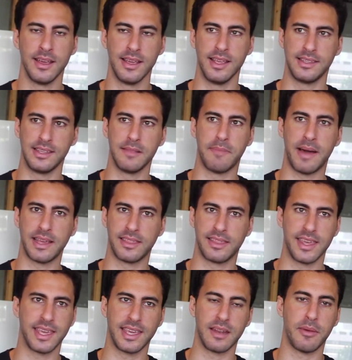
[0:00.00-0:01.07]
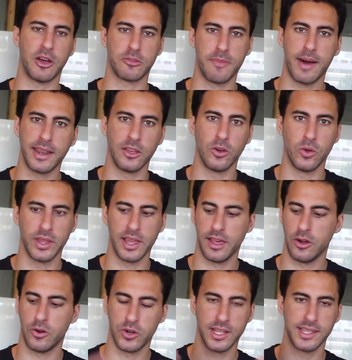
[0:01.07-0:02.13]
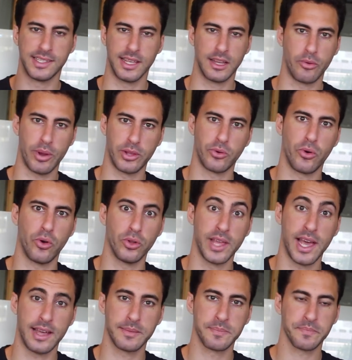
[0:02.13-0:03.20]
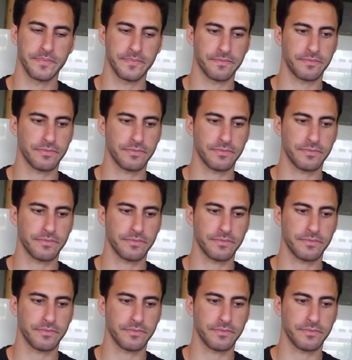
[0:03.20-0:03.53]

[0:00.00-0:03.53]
isn't by thinking about money all day or the secret or all that